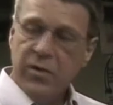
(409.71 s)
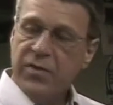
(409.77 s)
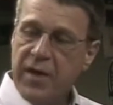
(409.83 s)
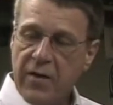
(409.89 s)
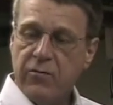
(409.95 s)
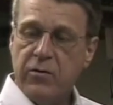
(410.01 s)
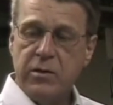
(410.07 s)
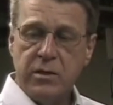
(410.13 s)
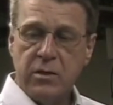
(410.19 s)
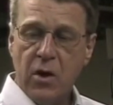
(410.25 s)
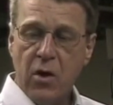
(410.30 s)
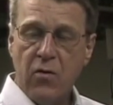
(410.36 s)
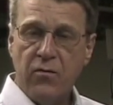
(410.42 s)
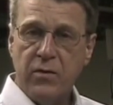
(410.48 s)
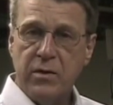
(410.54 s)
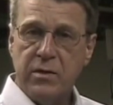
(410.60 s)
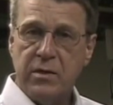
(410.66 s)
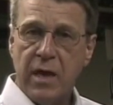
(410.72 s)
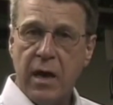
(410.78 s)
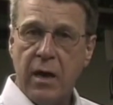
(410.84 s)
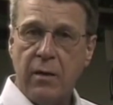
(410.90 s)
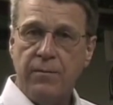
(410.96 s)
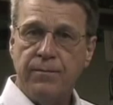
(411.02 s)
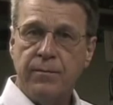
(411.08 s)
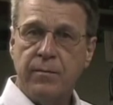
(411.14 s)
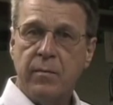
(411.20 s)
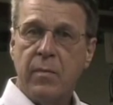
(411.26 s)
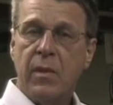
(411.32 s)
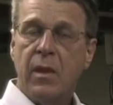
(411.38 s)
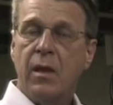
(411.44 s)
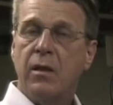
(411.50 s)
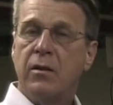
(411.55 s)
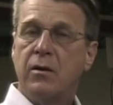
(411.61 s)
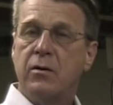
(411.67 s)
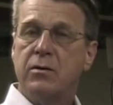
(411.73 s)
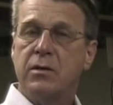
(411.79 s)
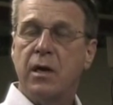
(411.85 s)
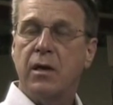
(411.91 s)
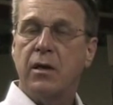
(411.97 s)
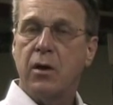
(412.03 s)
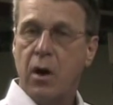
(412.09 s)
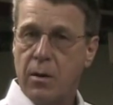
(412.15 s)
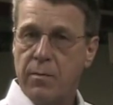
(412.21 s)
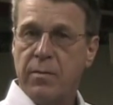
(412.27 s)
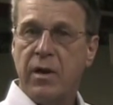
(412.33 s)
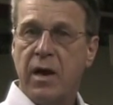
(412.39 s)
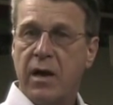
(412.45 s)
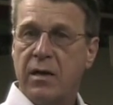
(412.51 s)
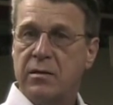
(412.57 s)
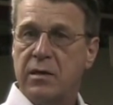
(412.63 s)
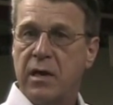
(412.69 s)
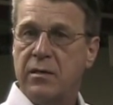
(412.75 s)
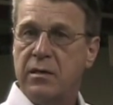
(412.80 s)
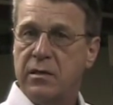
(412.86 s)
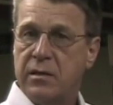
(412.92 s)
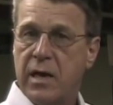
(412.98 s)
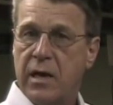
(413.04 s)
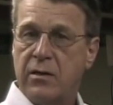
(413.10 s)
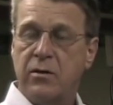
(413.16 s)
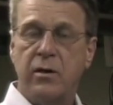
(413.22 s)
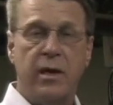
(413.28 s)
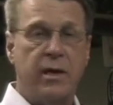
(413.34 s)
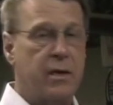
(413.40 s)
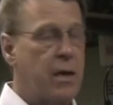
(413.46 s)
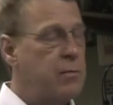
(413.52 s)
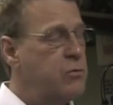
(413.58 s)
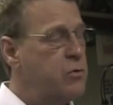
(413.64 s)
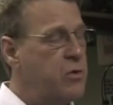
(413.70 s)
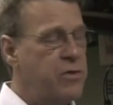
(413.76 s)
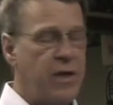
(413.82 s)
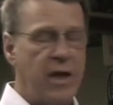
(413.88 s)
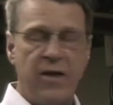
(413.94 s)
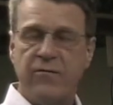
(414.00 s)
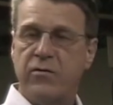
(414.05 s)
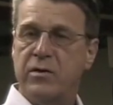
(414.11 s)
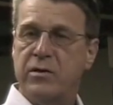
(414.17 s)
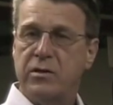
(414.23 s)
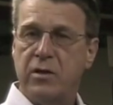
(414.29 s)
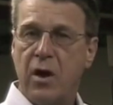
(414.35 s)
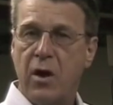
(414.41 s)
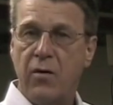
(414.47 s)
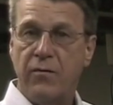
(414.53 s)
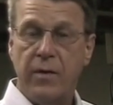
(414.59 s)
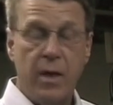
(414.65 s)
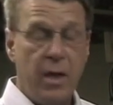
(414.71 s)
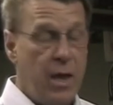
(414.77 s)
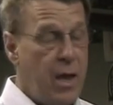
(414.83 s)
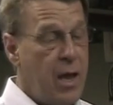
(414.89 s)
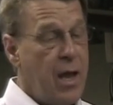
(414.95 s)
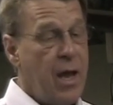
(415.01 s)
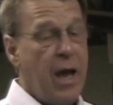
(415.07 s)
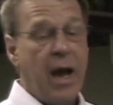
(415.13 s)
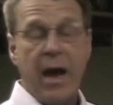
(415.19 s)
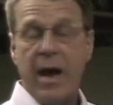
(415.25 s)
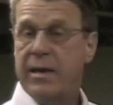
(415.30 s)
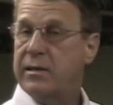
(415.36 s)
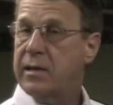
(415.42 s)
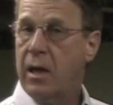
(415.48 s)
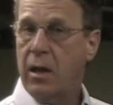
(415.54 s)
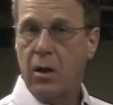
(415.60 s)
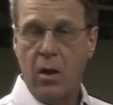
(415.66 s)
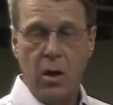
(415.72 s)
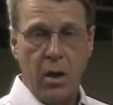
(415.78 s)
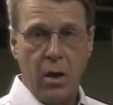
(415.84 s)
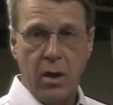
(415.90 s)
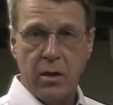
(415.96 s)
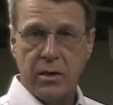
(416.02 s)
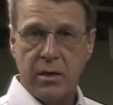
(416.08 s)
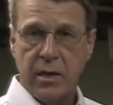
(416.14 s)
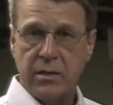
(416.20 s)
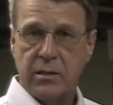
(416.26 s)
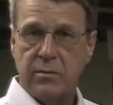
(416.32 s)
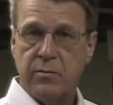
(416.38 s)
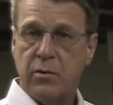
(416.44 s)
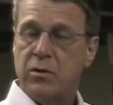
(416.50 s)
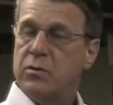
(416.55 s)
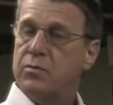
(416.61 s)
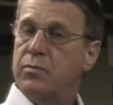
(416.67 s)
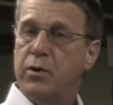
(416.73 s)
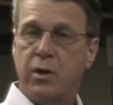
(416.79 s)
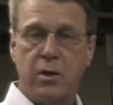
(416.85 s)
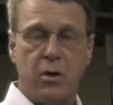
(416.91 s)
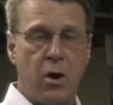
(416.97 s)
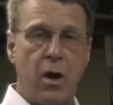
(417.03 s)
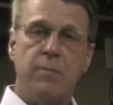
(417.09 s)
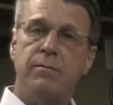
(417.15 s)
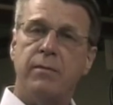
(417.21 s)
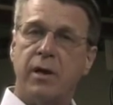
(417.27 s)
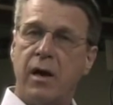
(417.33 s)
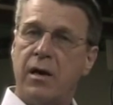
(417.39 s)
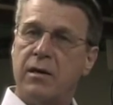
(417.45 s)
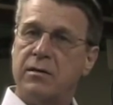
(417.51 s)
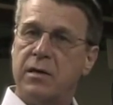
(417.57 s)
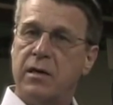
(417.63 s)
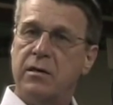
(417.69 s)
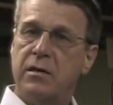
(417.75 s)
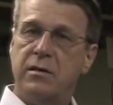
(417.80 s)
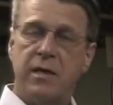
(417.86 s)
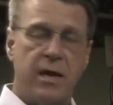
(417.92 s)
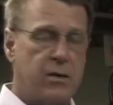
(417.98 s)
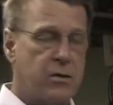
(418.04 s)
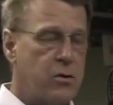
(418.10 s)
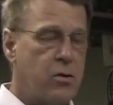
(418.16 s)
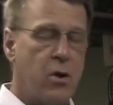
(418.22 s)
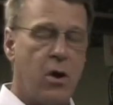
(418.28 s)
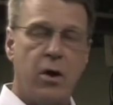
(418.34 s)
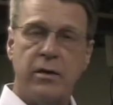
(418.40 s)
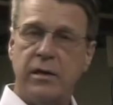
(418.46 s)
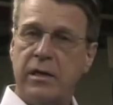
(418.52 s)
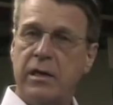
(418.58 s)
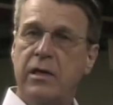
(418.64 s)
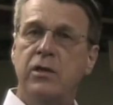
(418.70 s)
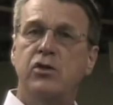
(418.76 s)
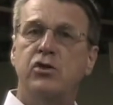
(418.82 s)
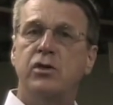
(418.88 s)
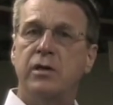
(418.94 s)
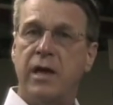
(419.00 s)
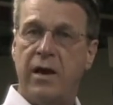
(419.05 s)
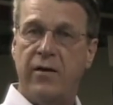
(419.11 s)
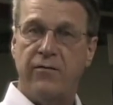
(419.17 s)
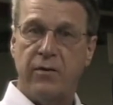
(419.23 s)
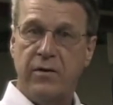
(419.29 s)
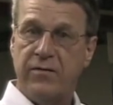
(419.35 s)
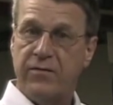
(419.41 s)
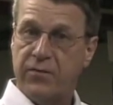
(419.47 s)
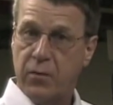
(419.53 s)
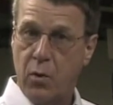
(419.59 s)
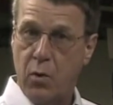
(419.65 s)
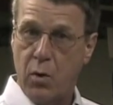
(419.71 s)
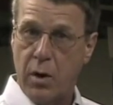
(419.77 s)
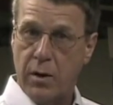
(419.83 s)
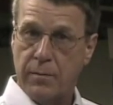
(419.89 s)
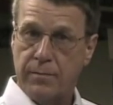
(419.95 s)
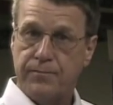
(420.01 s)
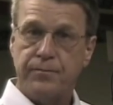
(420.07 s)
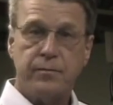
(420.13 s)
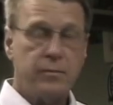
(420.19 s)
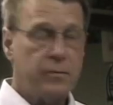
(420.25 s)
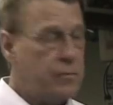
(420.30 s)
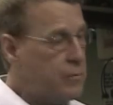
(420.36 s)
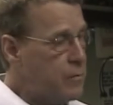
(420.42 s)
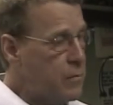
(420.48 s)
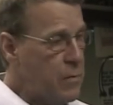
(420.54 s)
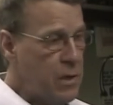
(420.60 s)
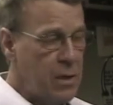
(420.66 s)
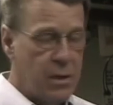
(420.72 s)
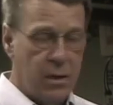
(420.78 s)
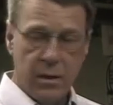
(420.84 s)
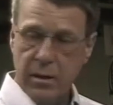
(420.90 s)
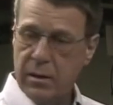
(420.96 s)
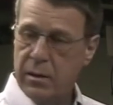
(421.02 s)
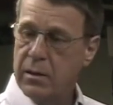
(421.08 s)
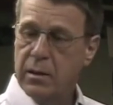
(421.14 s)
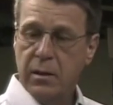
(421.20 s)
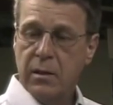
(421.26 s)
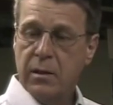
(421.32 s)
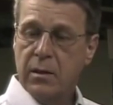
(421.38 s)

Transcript: With every stove we sell, there's a carbon monoxide detector that comes with every stove. I tell all our customers, put a carbon monoxide detector on each and every floor. Uh,